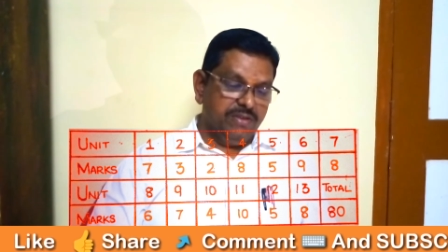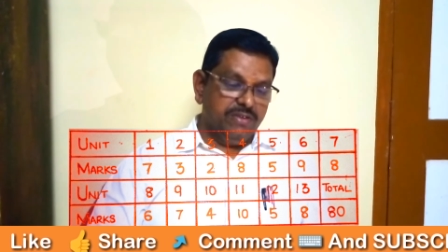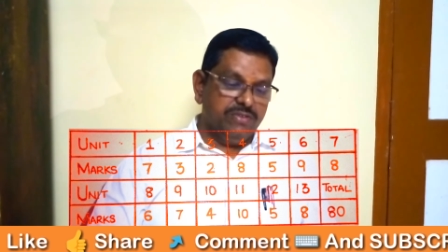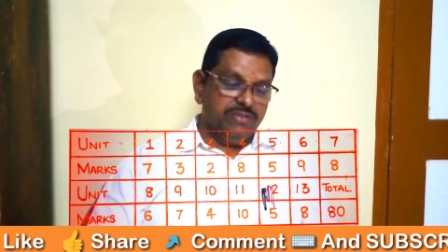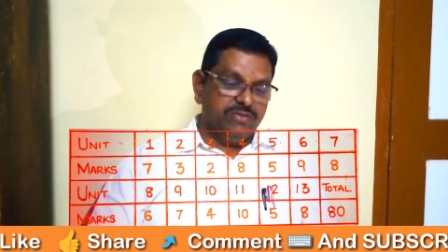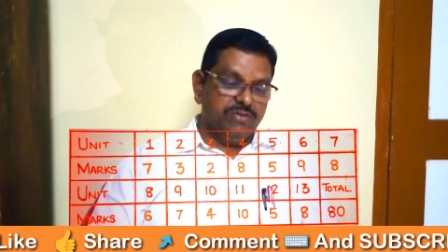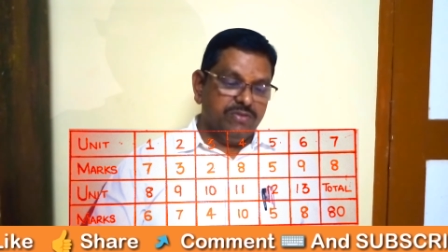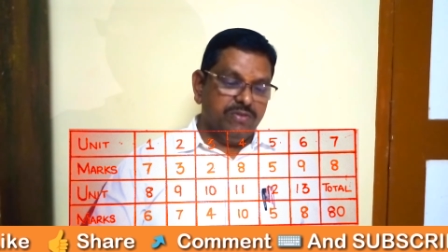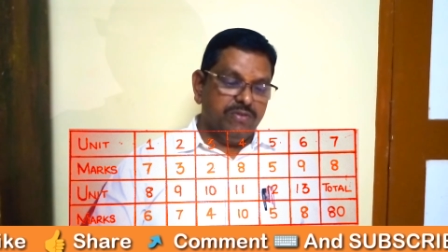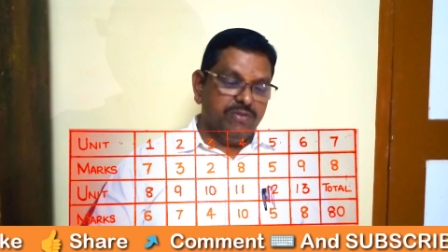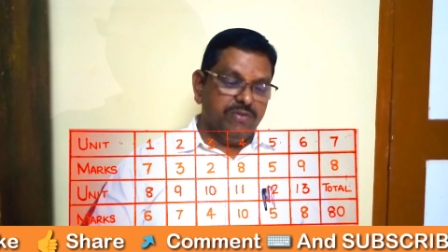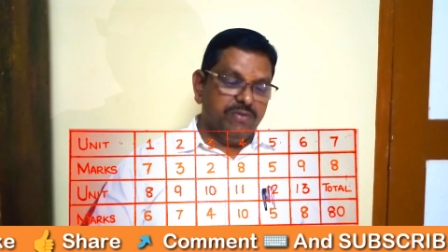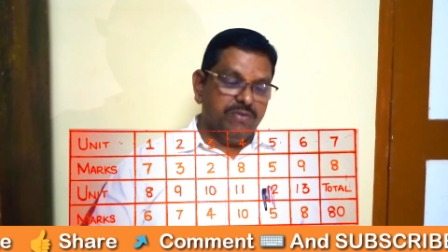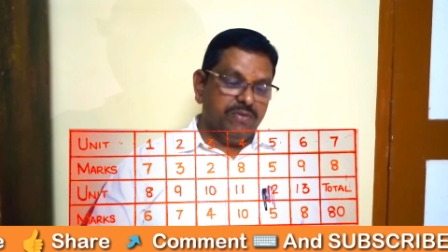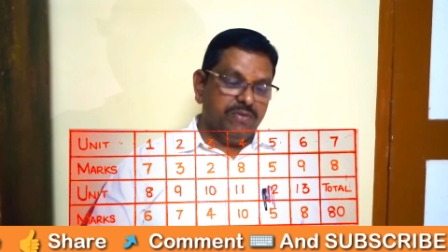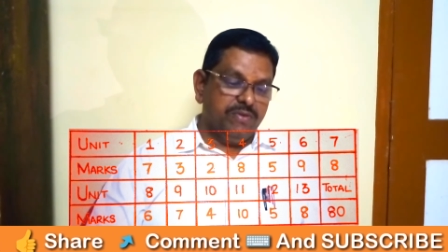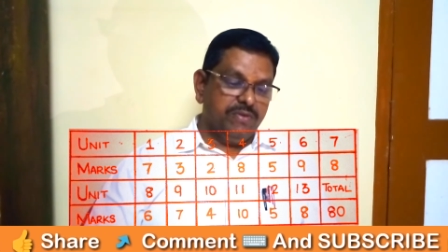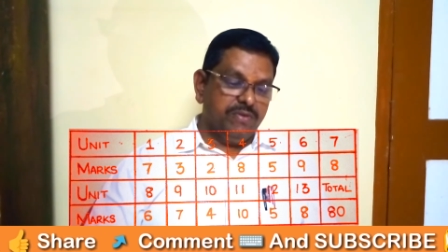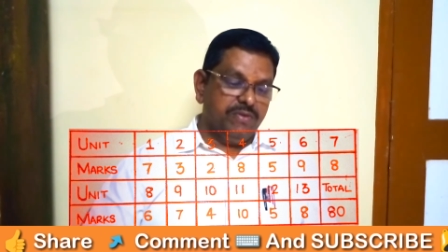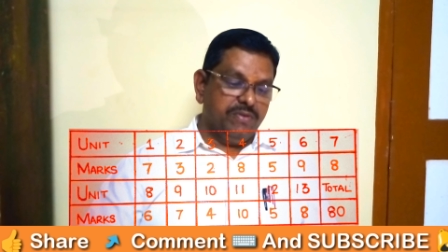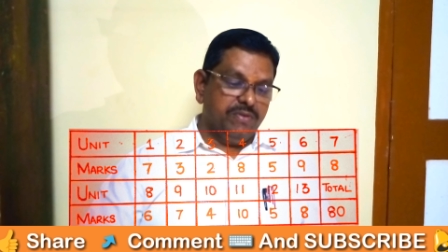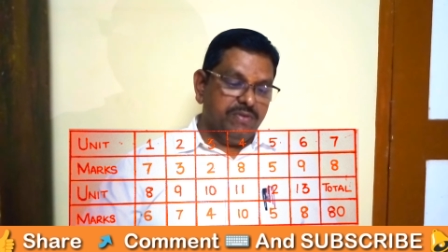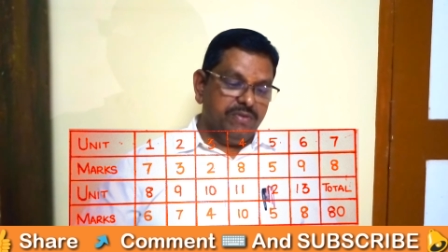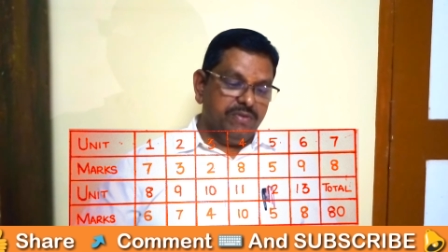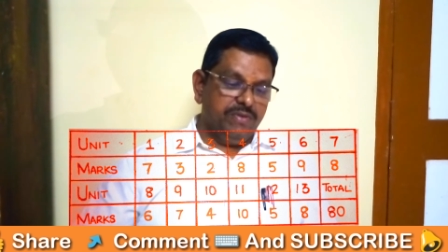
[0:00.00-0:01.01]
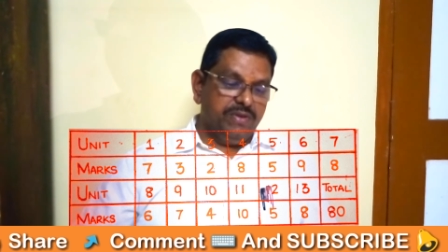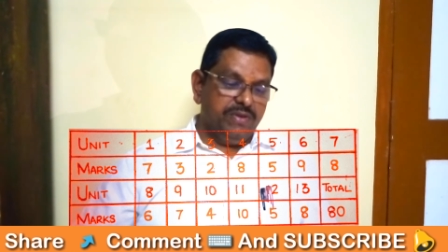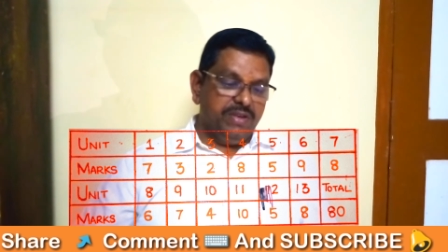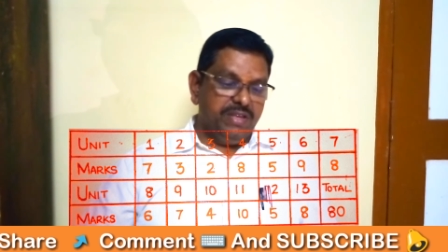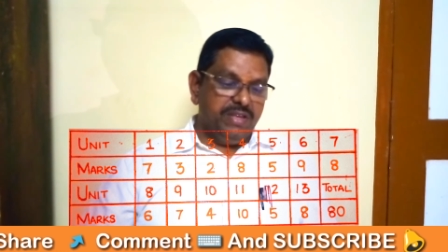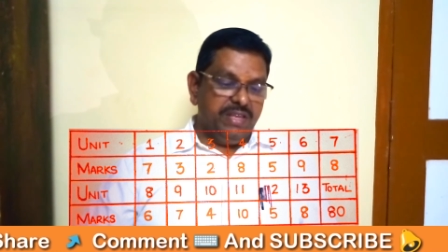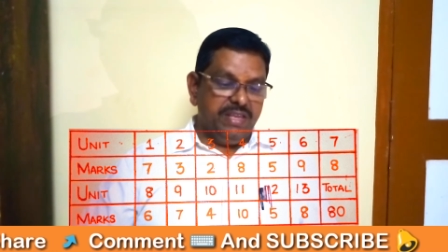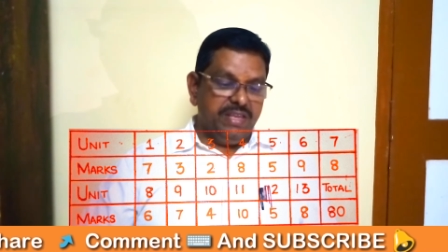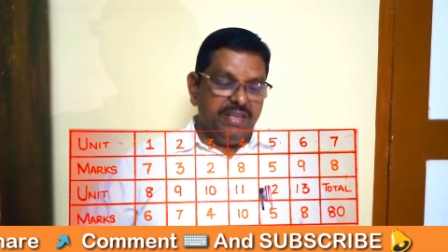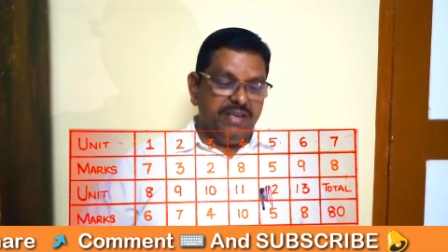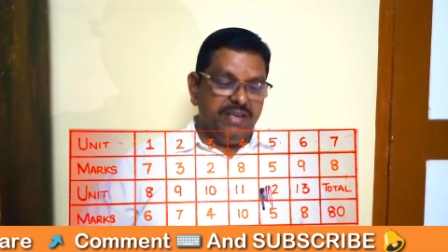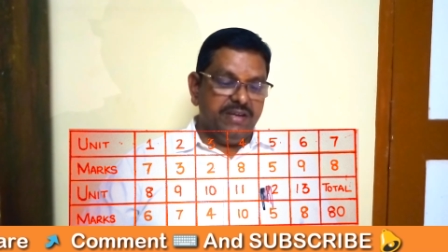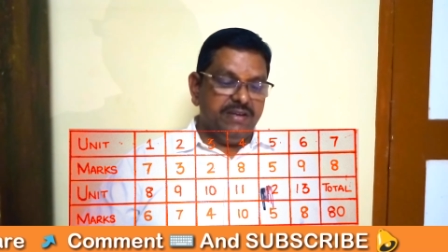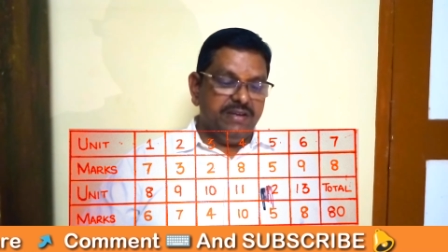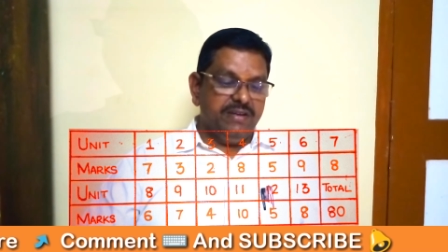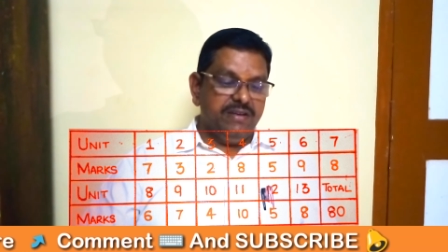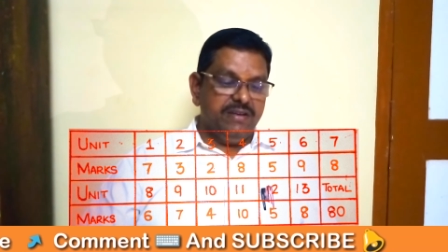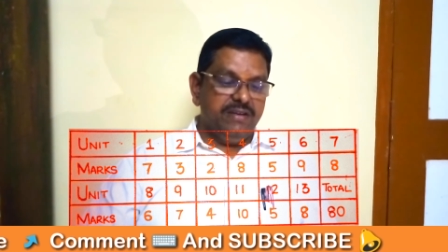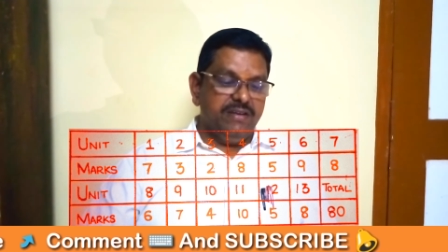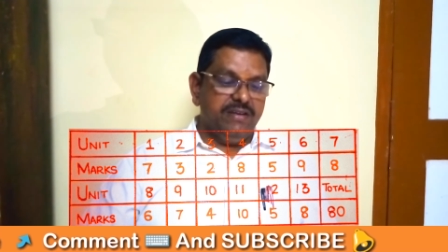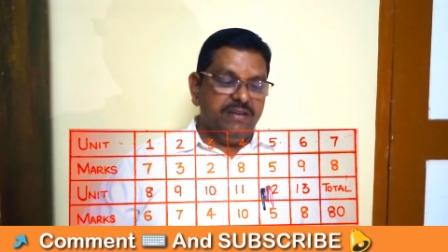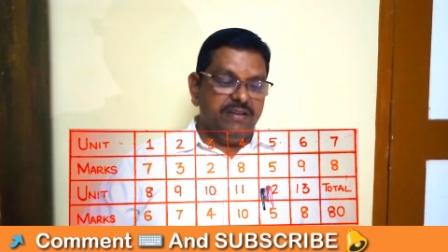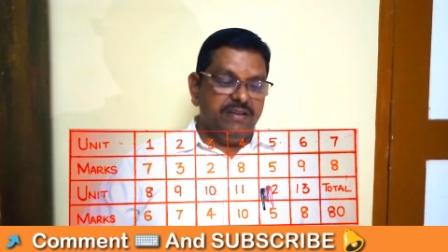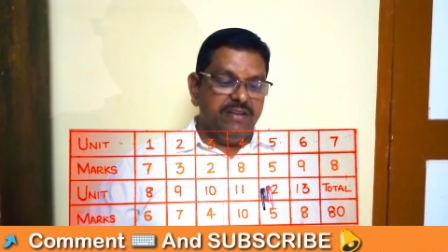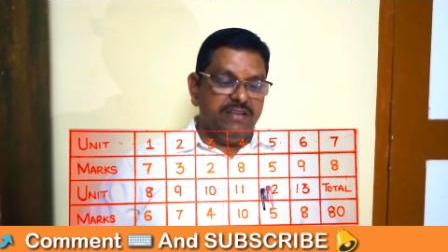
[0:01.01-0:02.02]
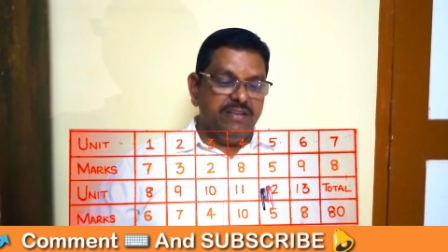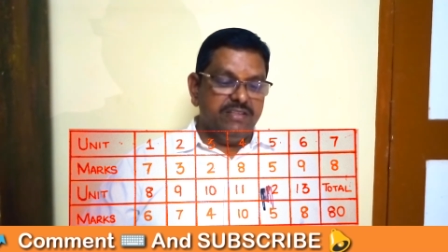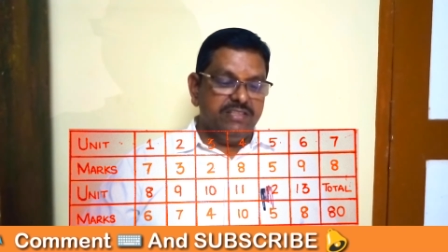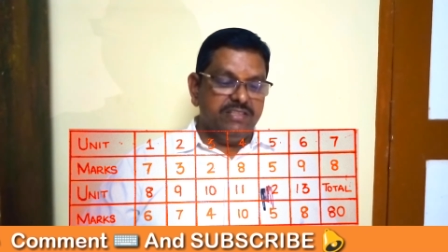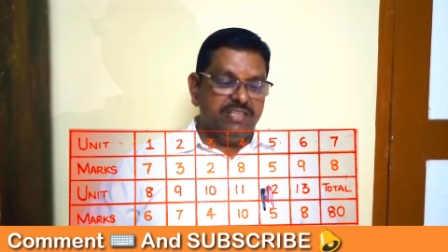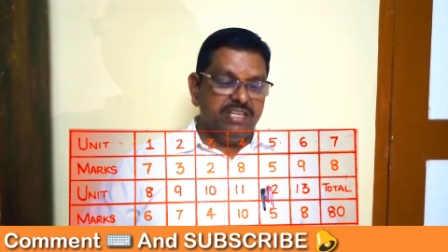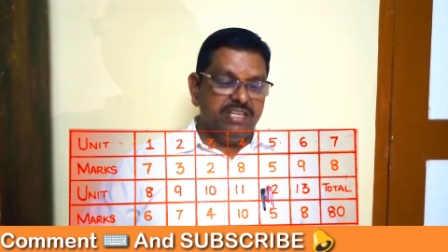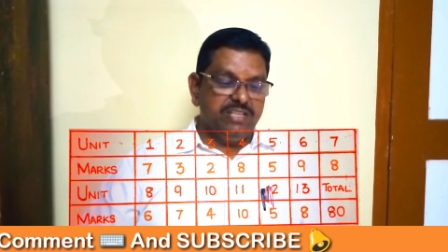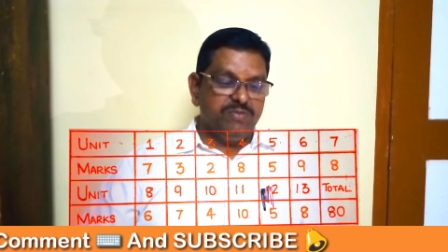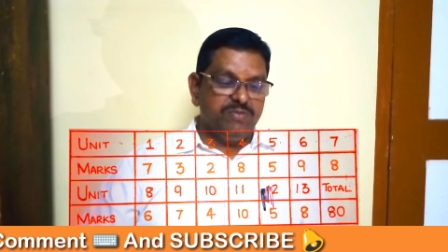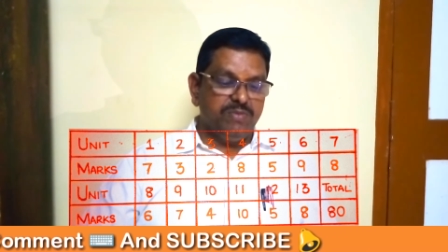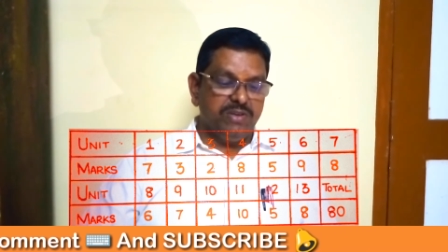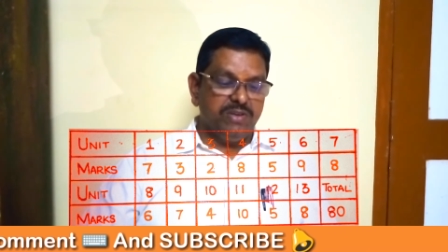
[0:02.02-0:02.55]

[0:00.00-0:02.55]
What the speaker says: So here 6